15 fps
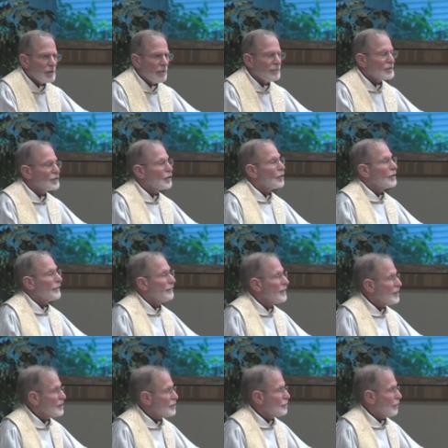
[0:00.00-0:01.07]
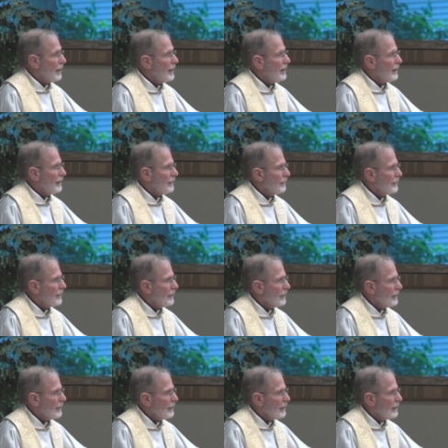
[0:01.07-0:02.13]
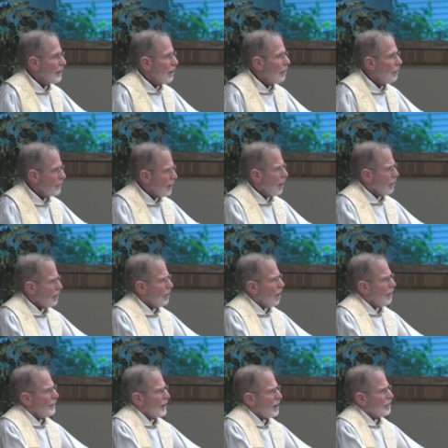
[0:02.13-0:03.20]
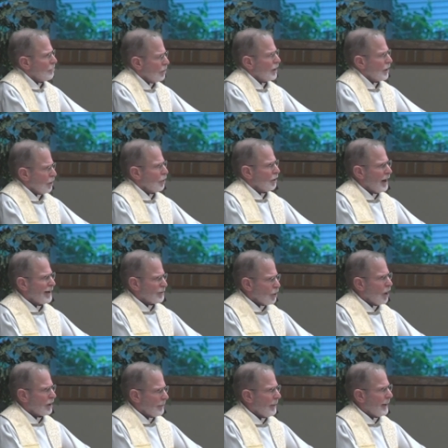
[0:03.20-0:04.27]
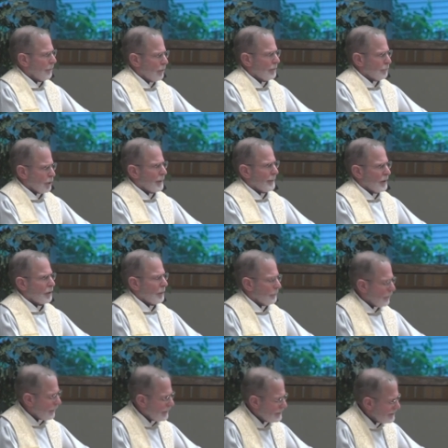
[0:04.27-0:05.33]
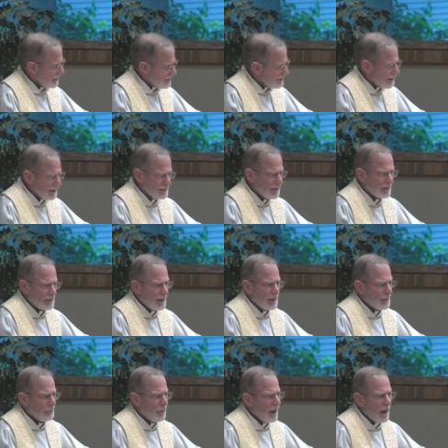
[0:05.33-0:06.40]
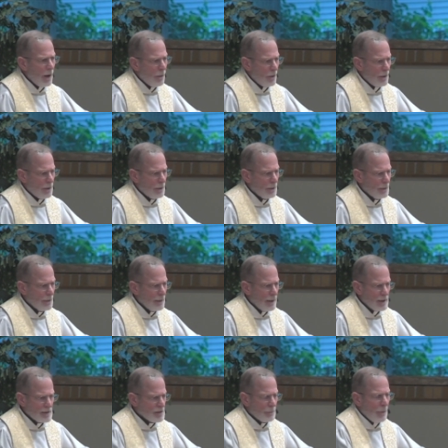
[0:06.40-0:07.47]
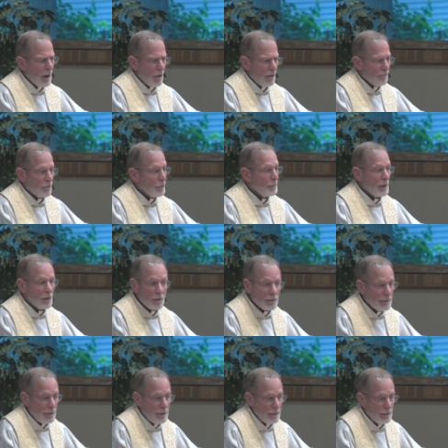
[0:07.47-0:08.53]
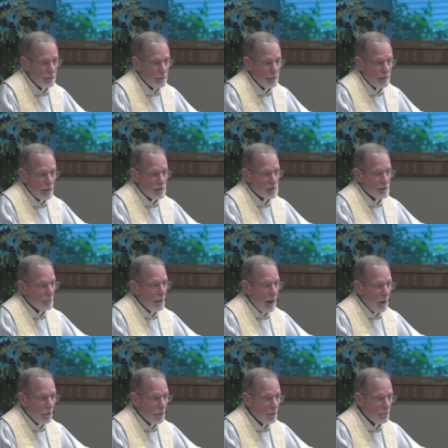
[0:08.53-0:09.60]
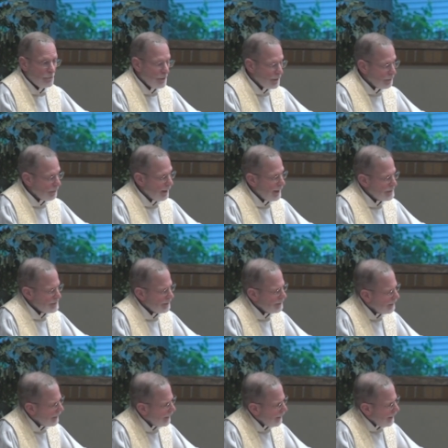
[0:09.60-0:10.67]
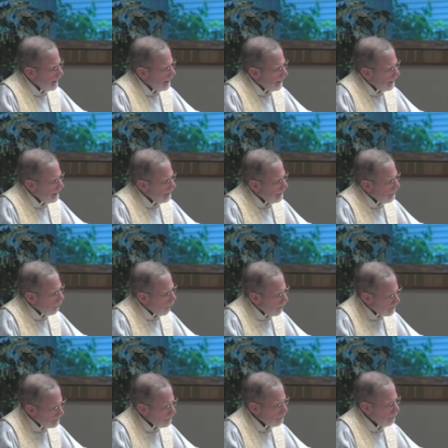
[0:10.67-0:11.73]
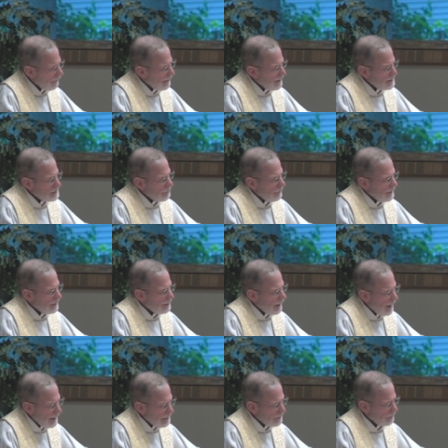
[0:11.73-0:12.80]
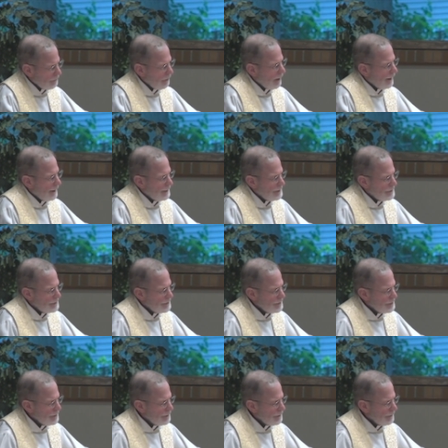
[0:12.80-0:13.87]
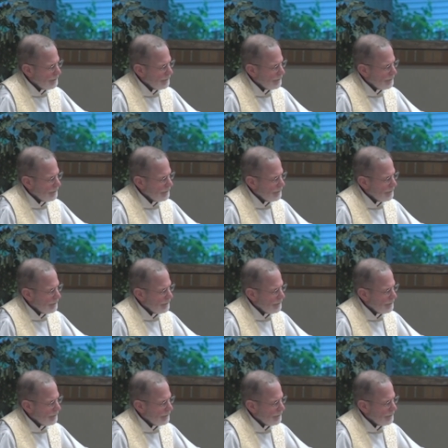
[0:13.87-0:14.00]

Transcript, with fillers: Self assertiveness training. You know, you know, you know, I'm going to really learn how to talk to people and put them in their place. That's not that kind of power. It's the power of humility. It's the power of realizing one of the ways we die to Christ